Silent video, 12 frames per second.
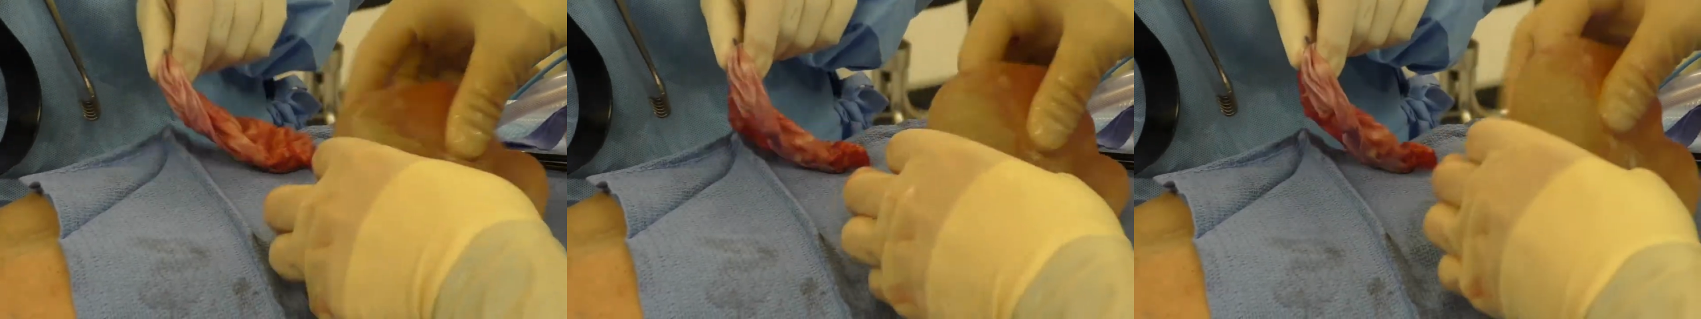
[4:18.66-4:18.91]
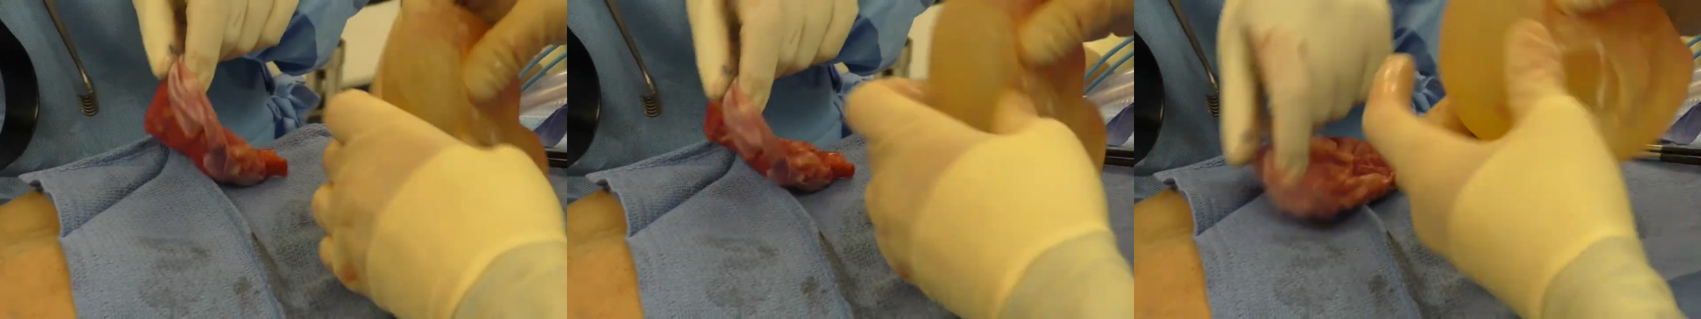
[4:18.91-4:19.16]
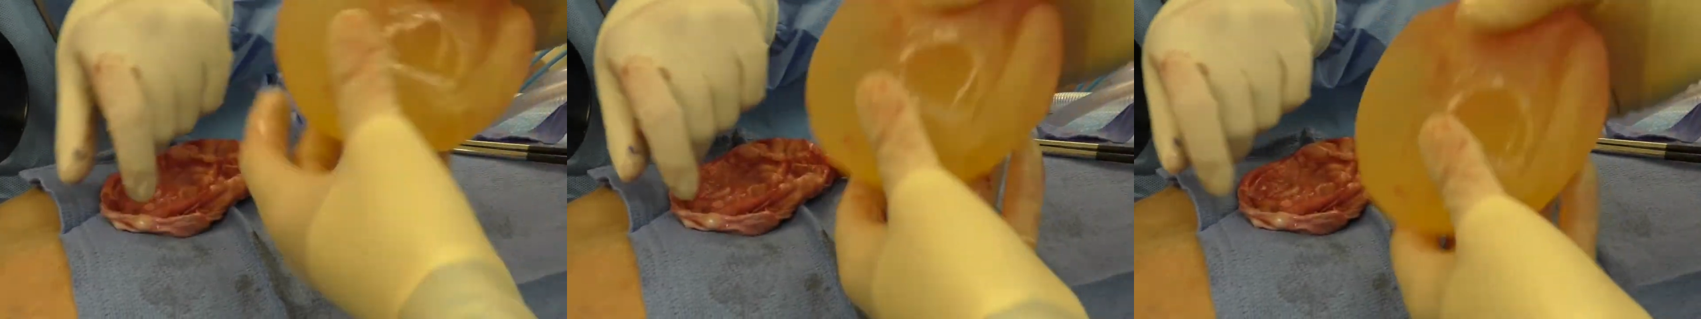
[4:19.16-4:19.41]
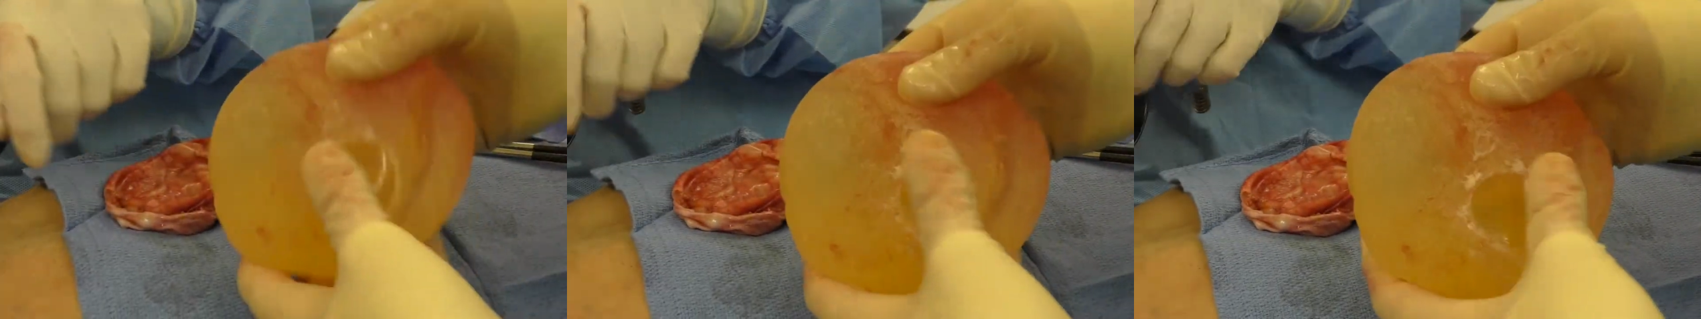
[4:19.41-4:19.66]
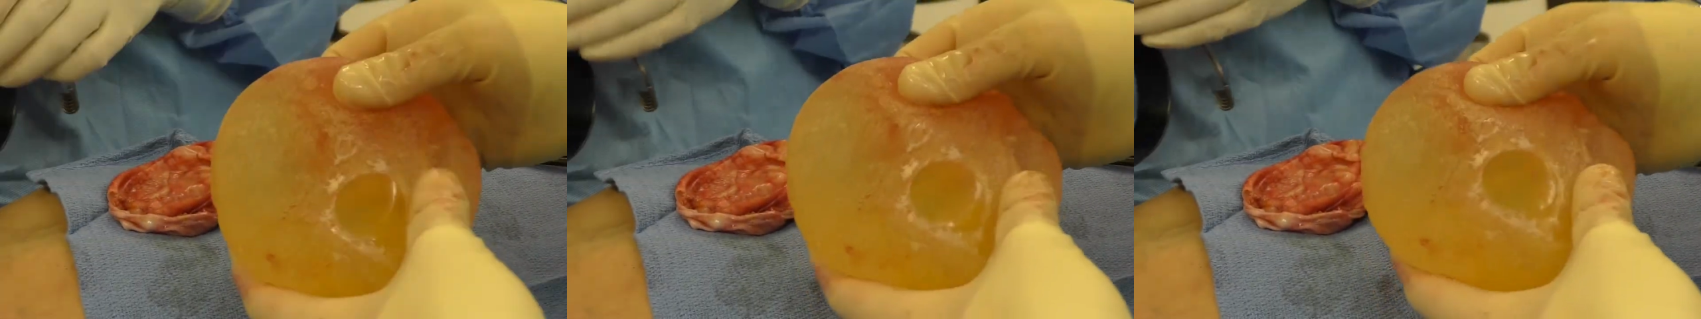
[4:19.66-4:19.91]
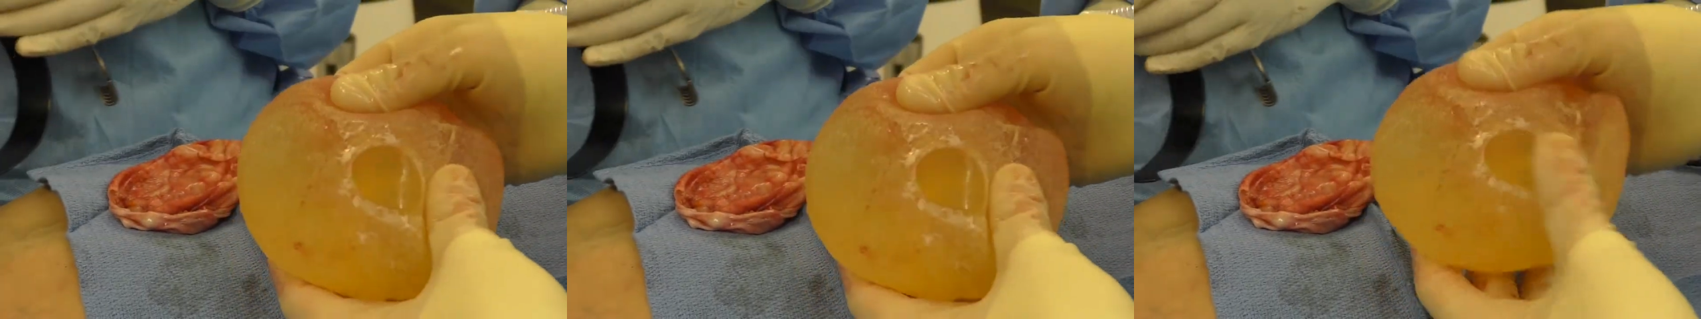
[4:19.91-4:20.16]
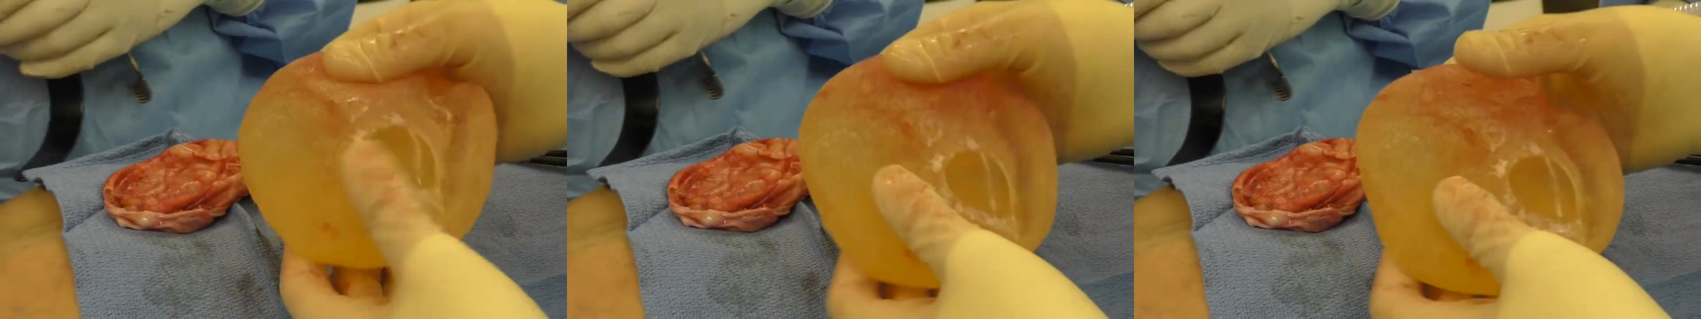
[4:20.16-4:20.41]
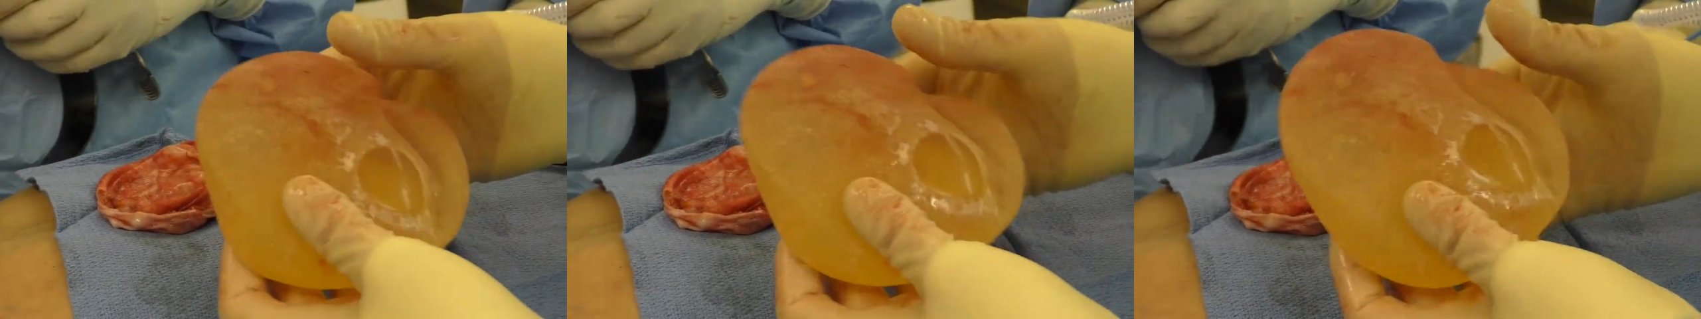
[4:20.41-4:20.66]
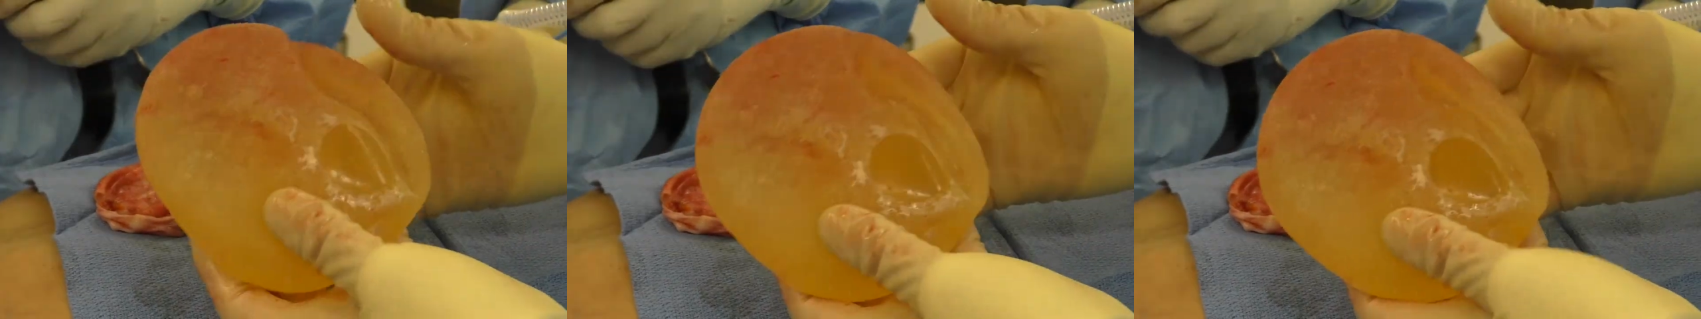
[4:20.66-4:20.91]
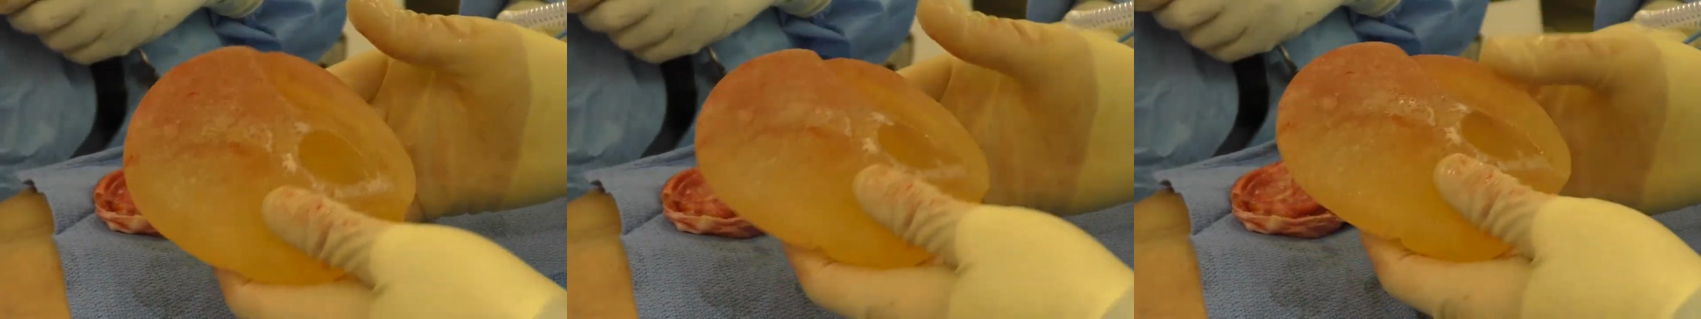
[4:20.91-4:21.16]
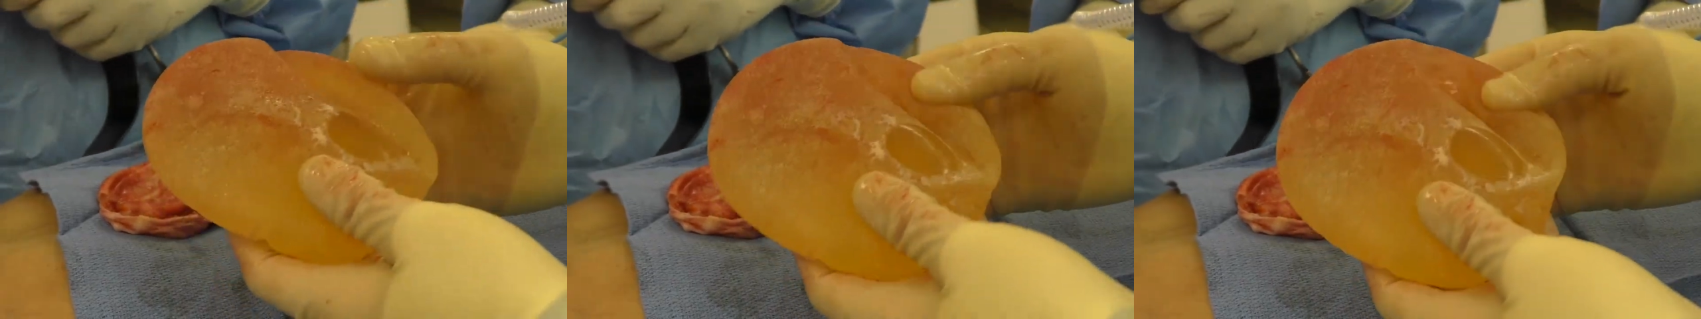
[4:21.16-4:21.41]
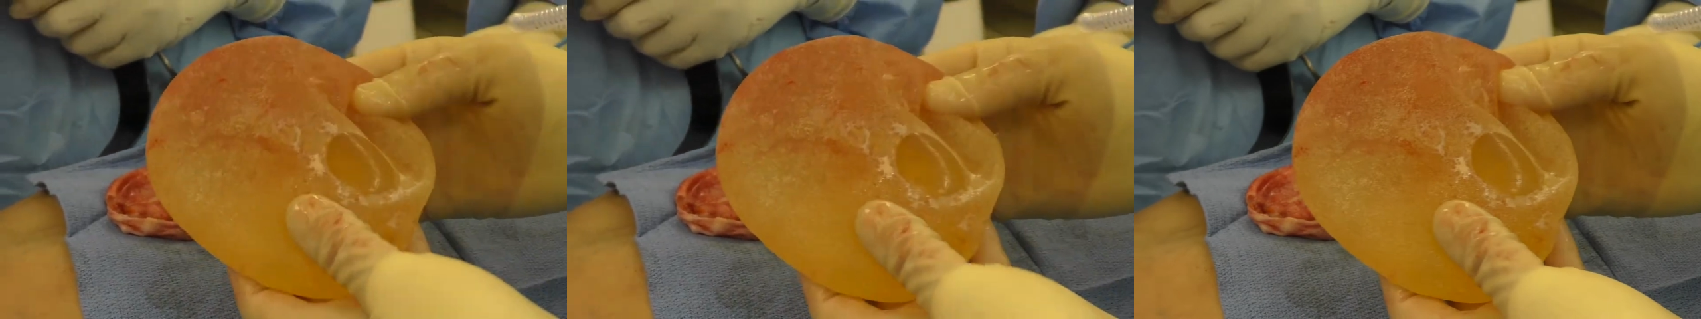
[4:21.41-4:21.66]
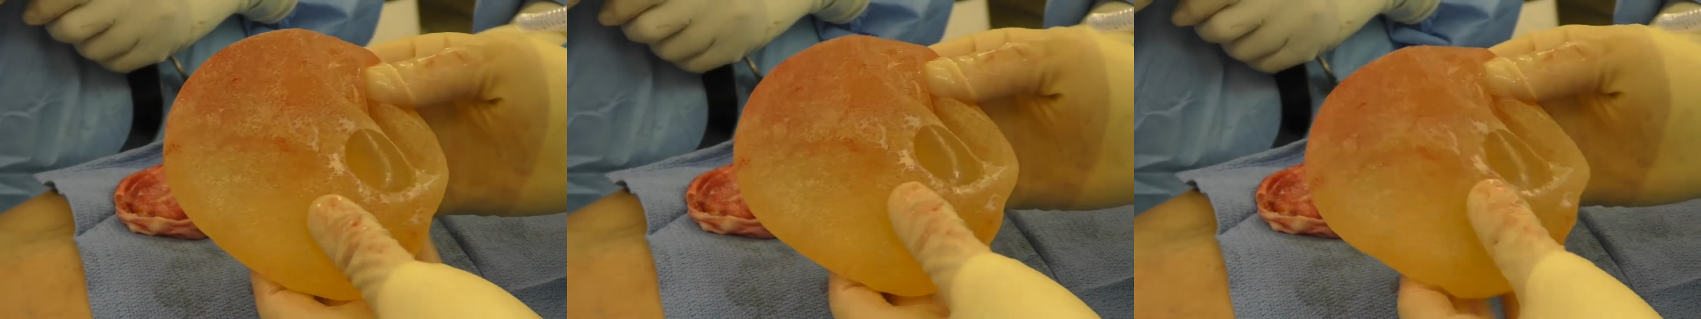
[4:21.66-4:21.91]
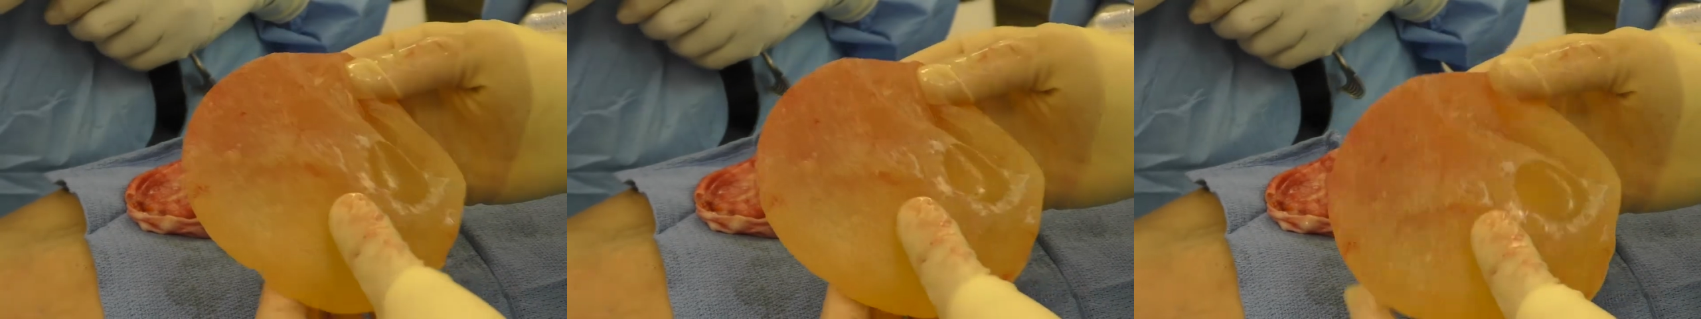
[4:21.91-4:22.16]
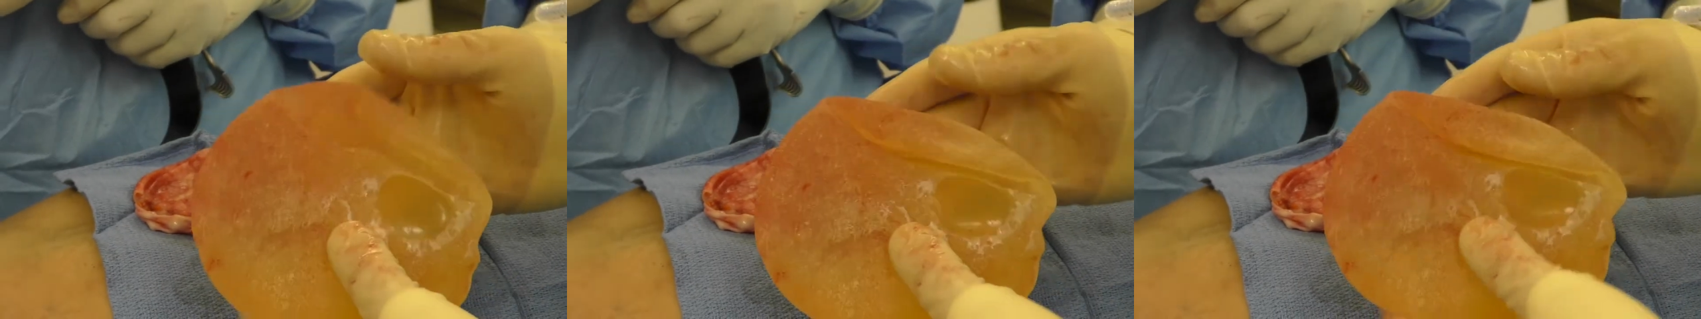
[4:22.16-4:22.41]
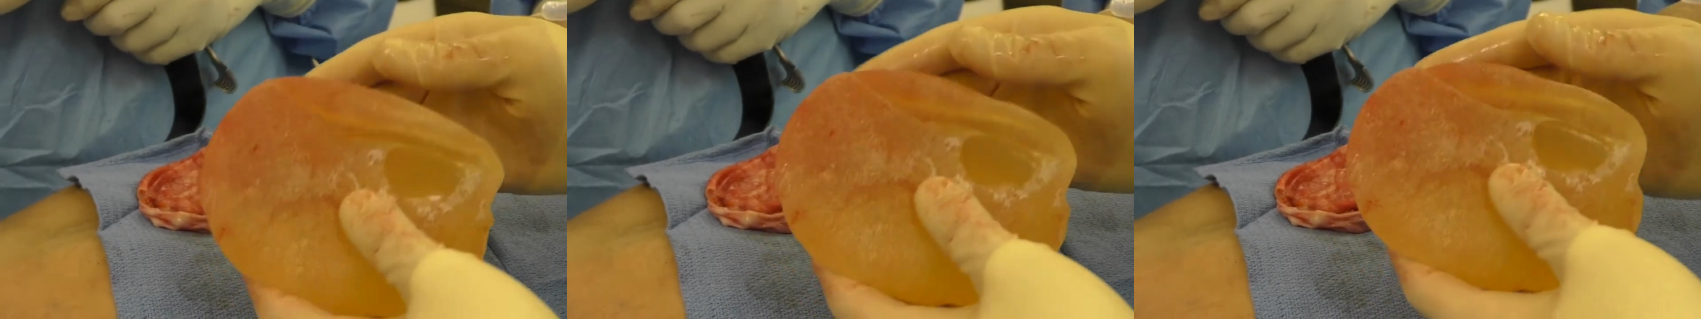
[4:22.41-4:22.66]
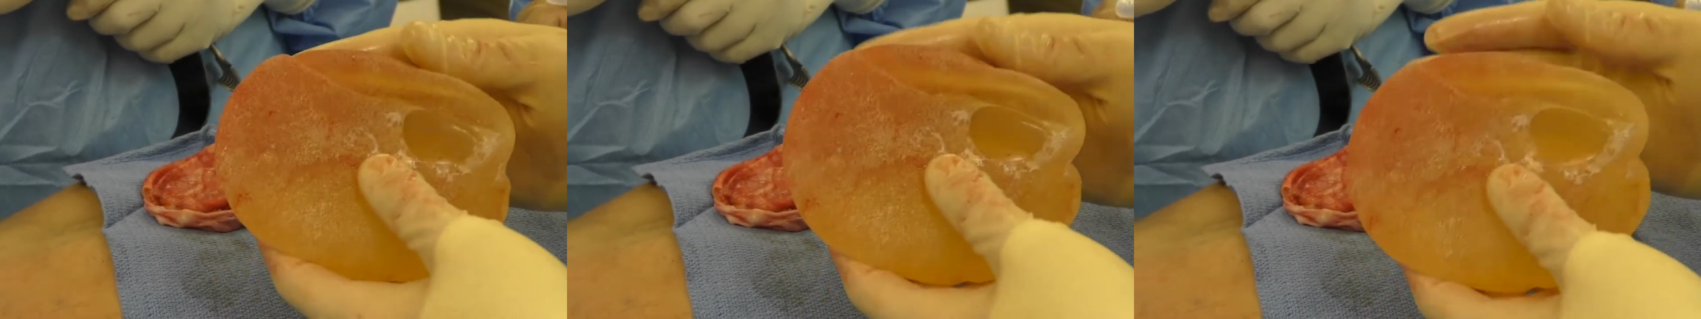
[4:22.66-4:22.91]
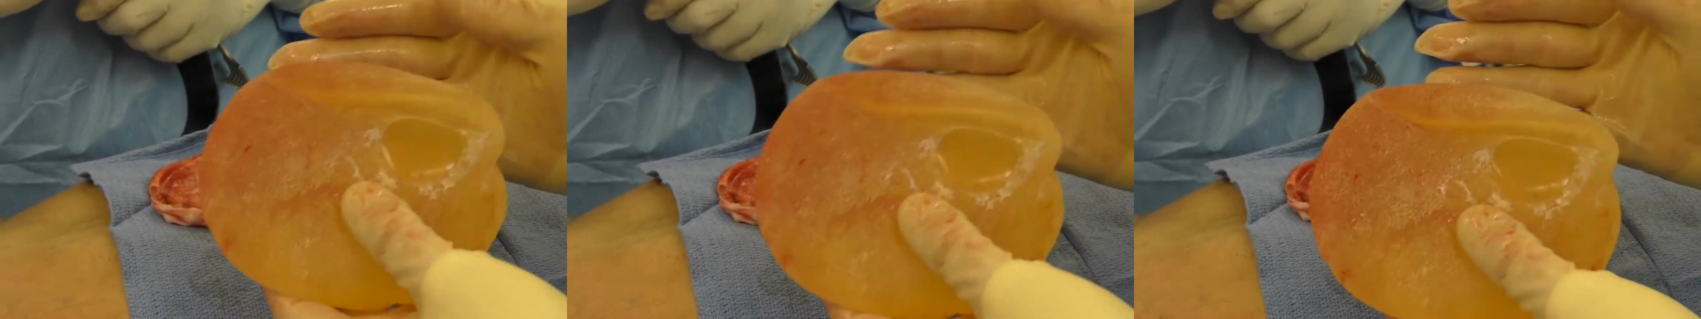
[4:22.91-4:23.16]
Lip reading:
(no speaker visible)